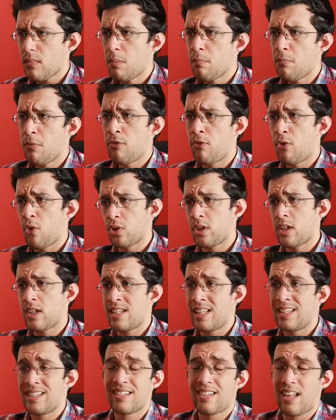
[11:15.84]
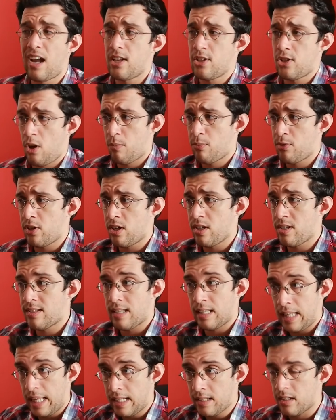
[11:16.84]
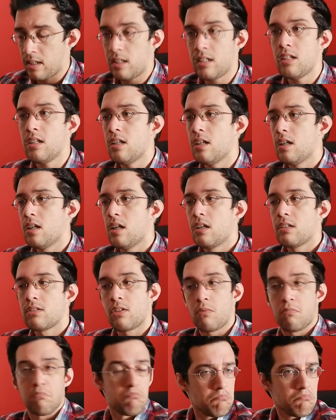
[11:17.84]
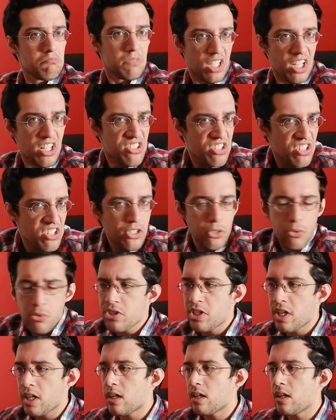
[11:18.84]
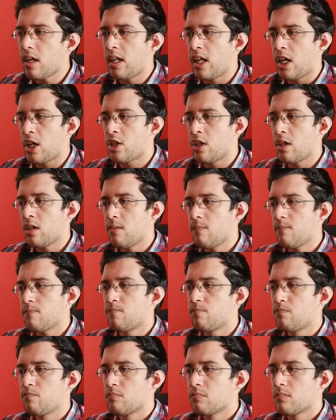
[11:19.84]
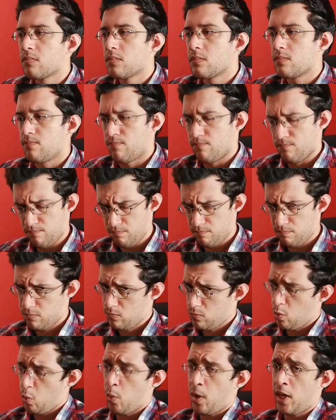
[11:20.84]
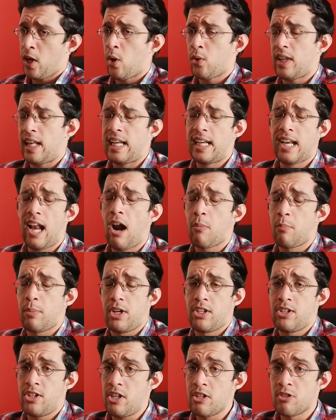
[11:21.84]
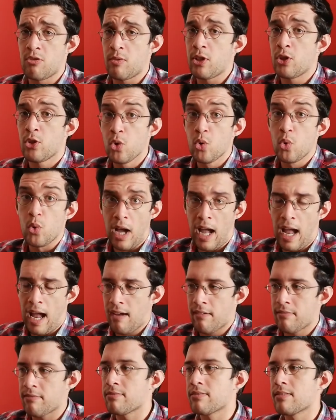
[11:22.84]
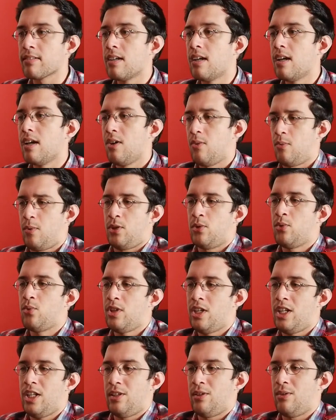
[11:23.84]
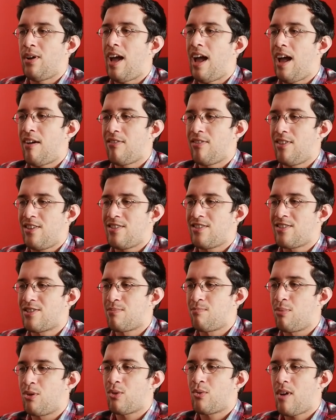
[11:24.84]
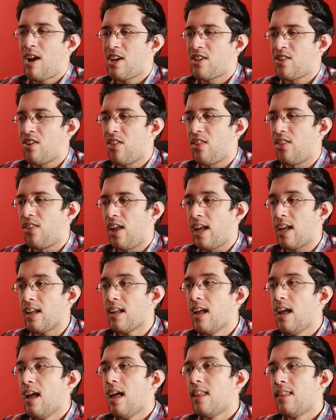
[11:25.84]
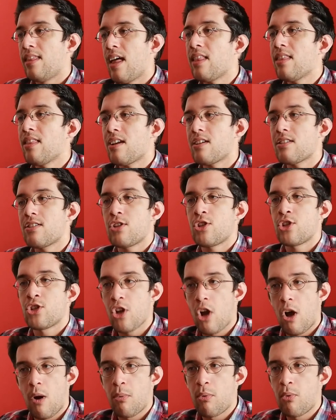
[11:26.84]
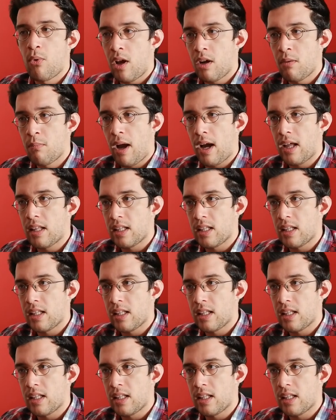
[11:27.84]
before the synthesize option is selected. So it's an interesting addition. We know that in RPGs we do have we do need to have this progression thing. Then there's a shop run by